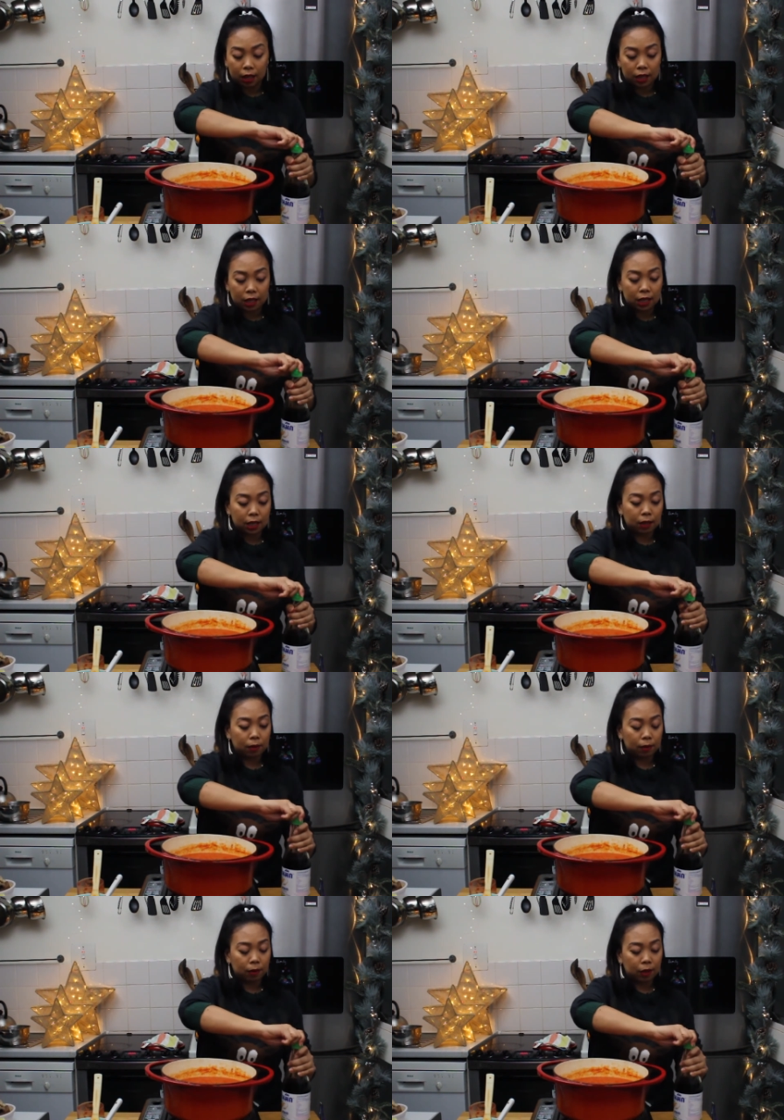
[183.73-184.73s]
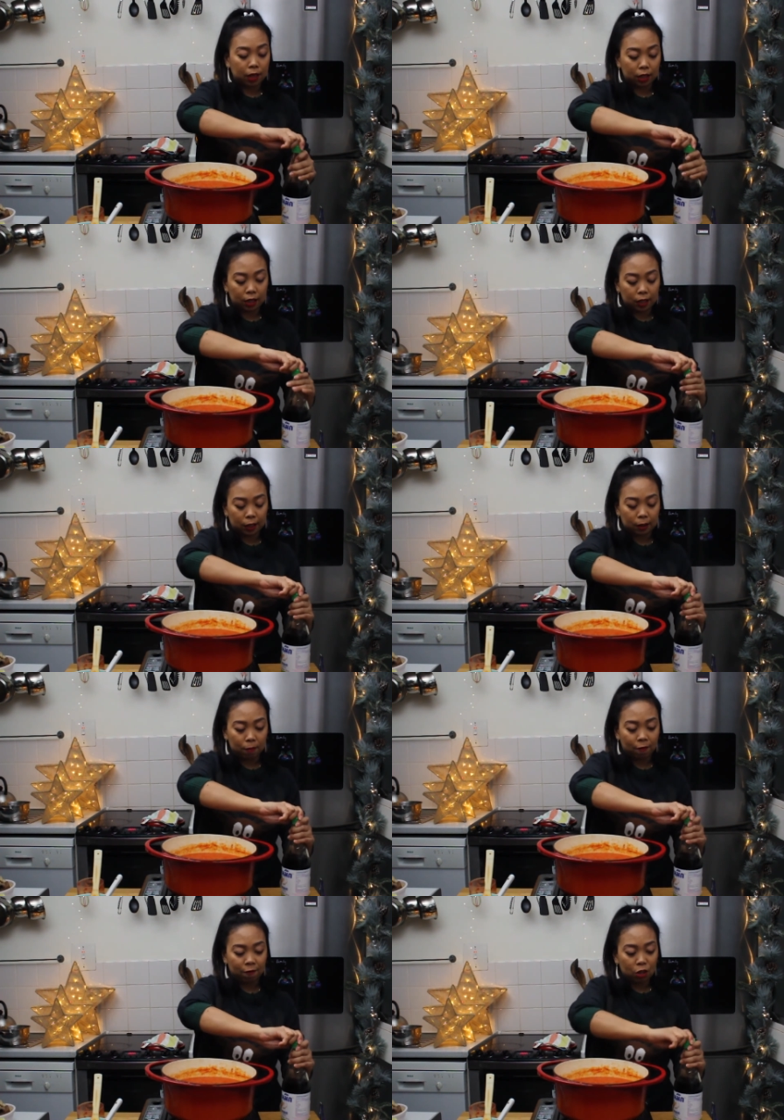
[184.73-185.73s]
Then we're going to add some
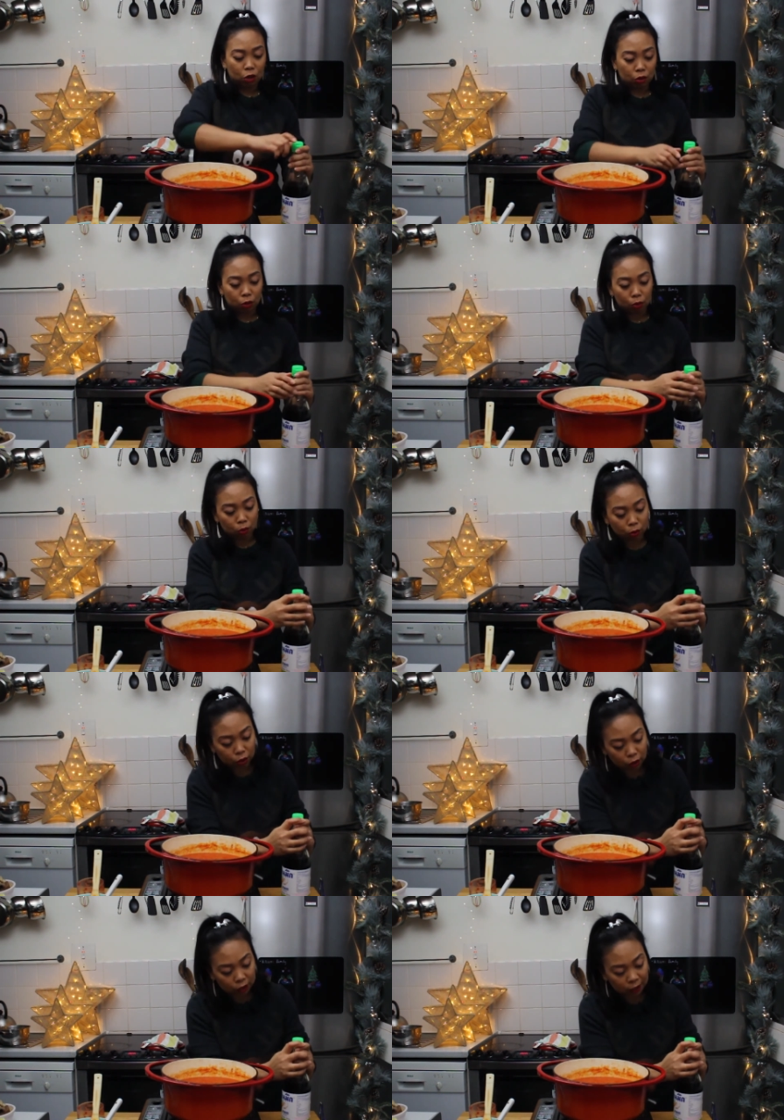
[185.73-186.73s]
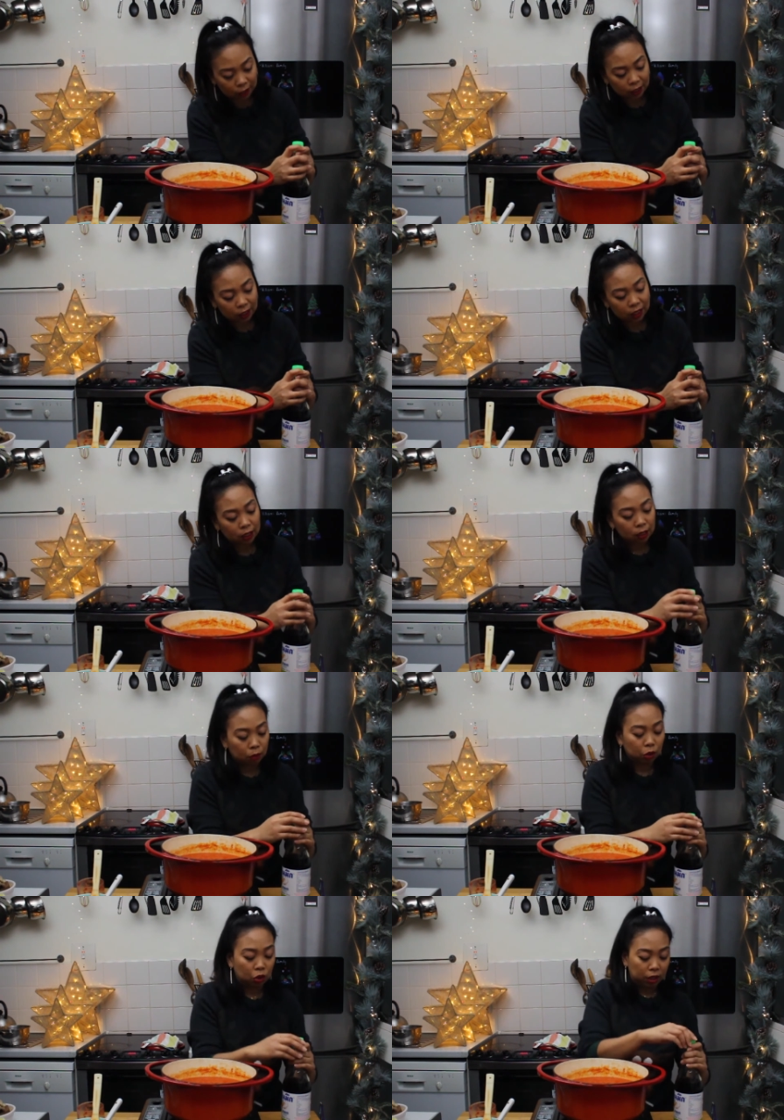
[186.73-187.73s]
fish sauce,
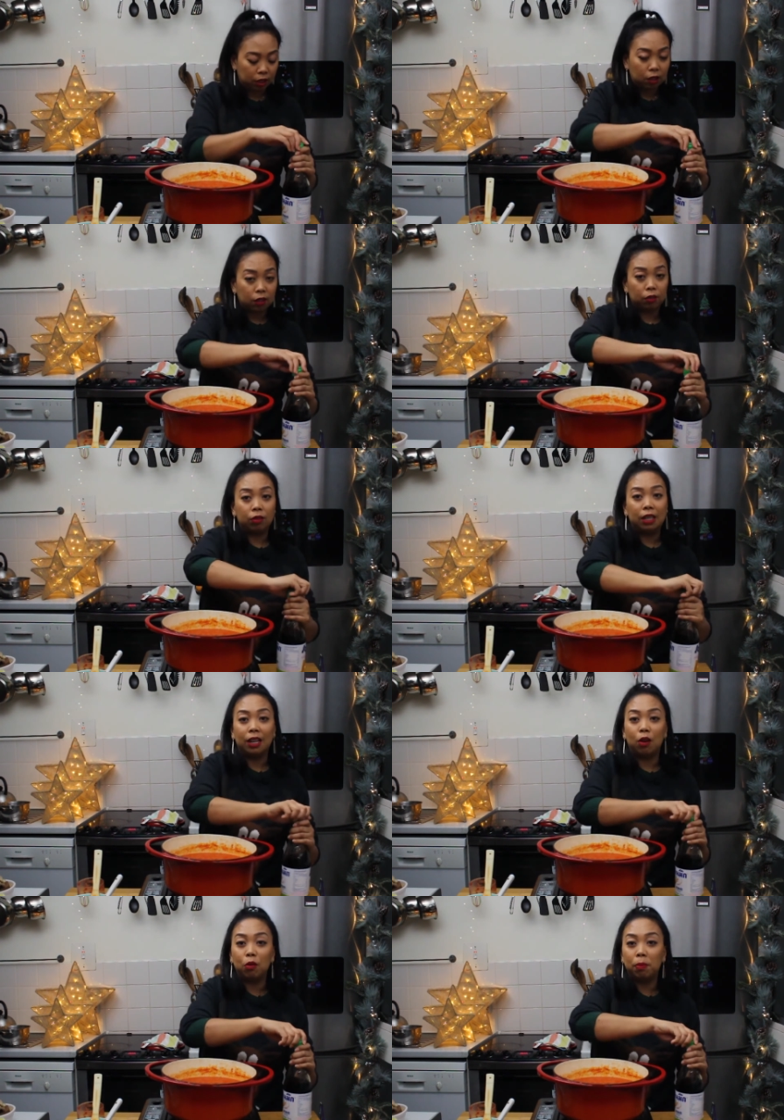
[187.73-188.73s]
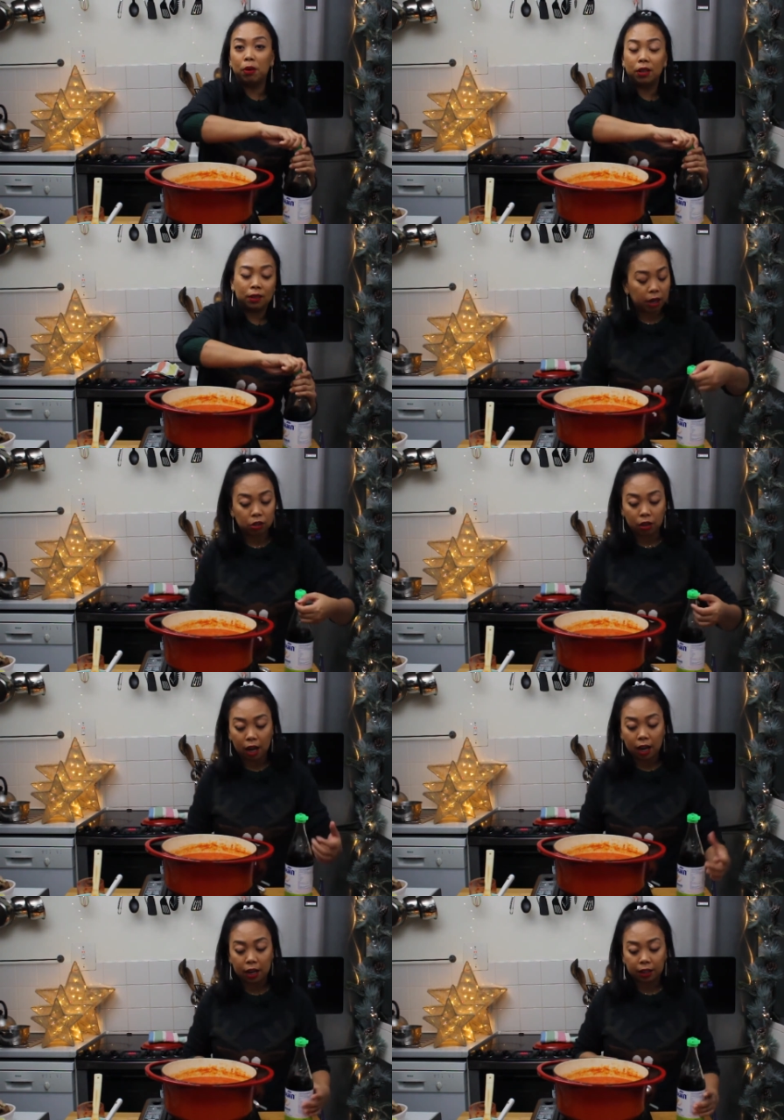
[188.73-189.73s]
which I can't really open. I'm going to
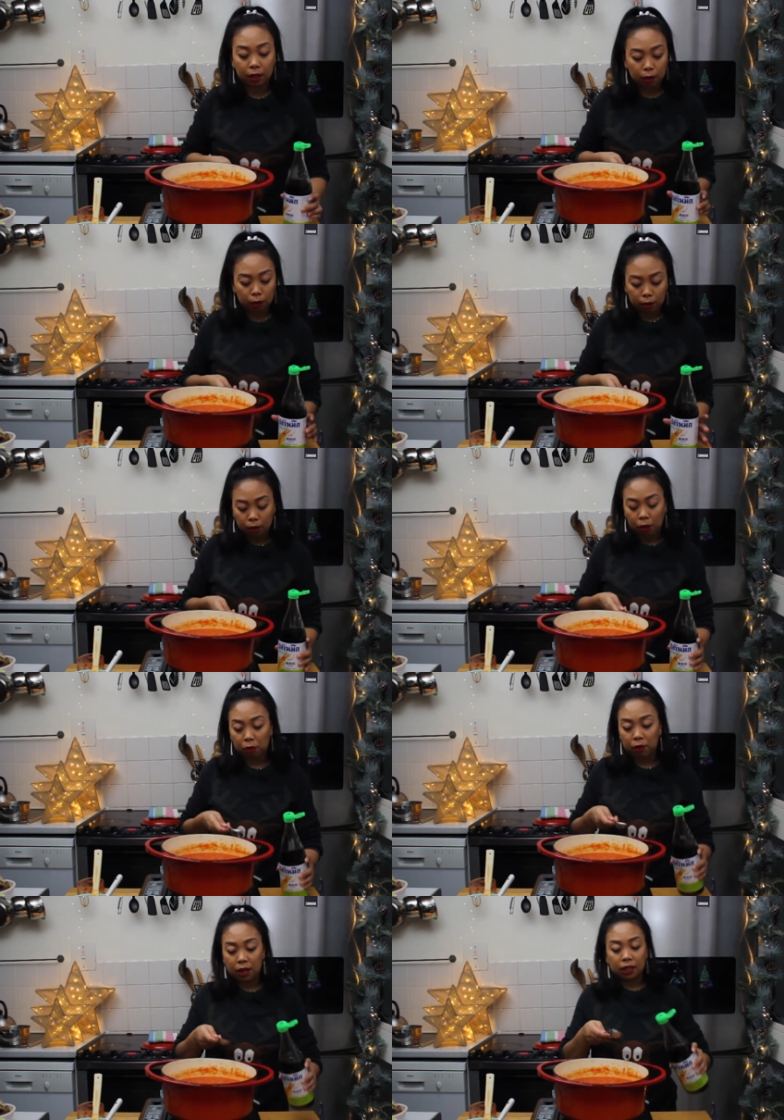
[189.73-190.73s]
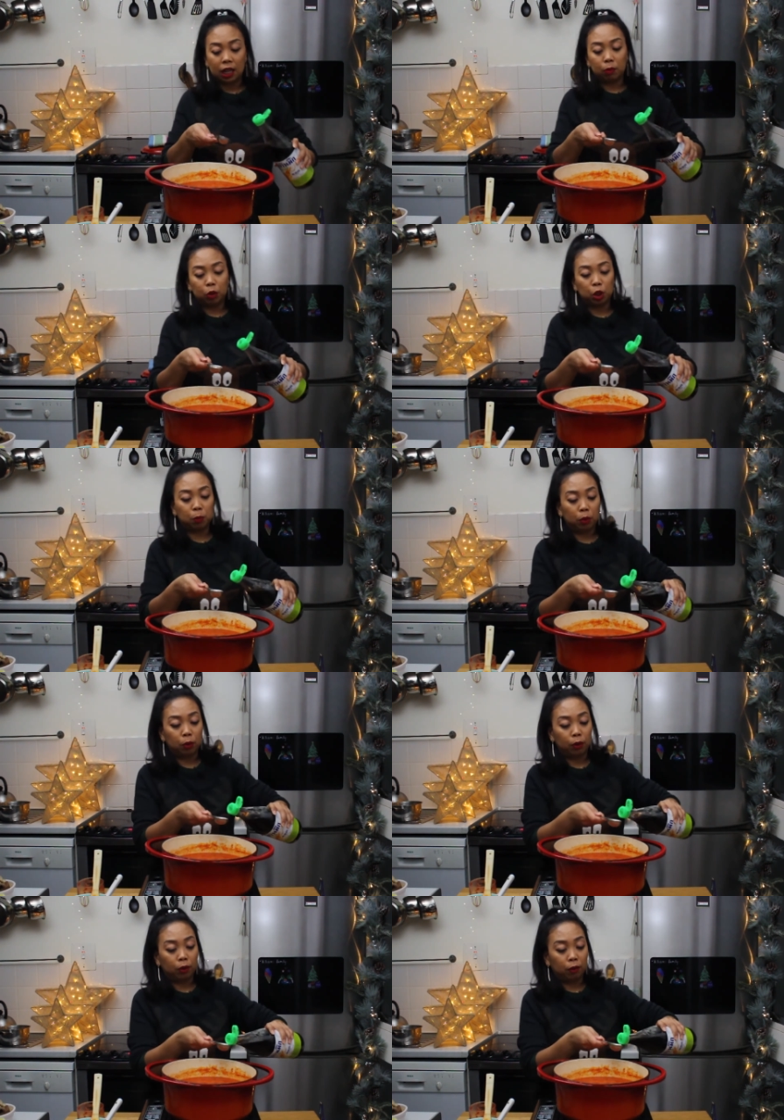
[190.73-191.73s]
add 3
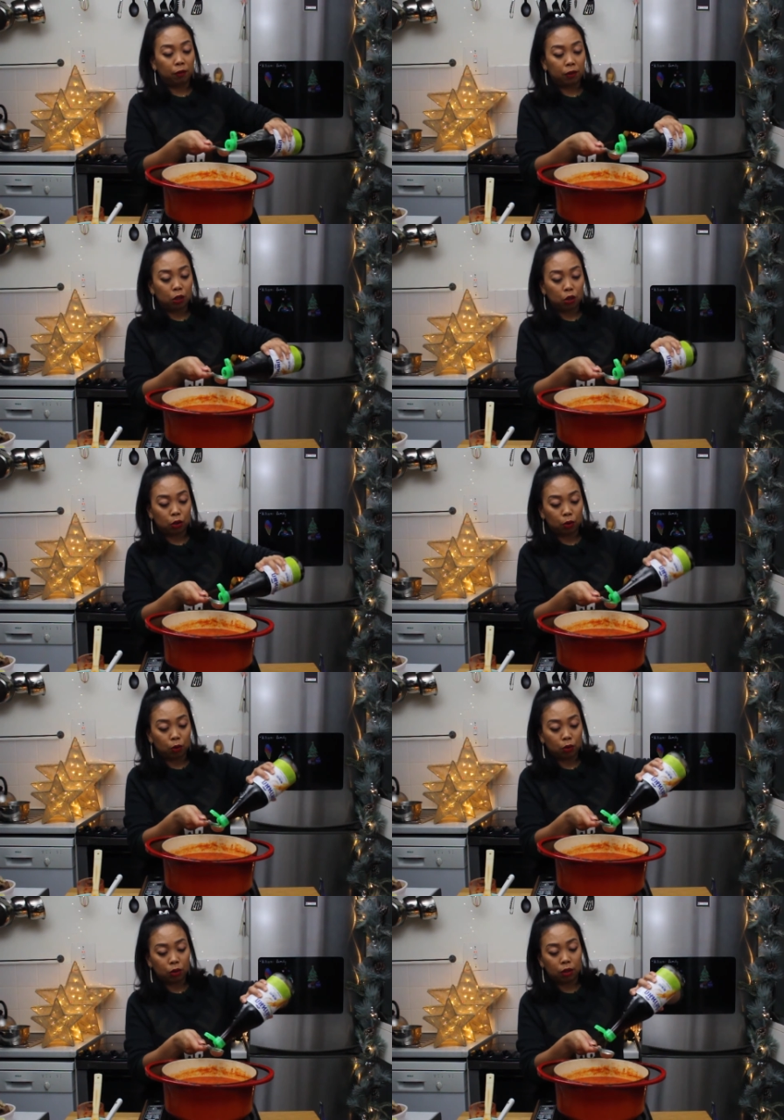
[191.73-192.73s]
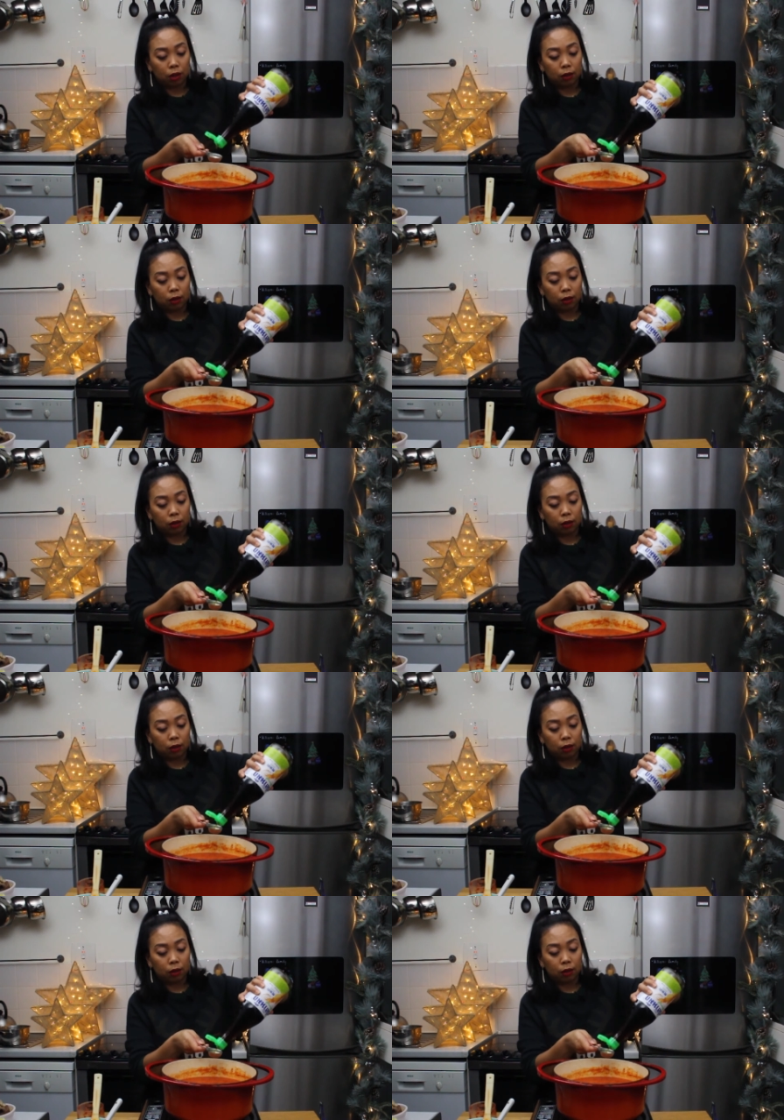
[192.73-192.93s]
tablespoons of fish sauce.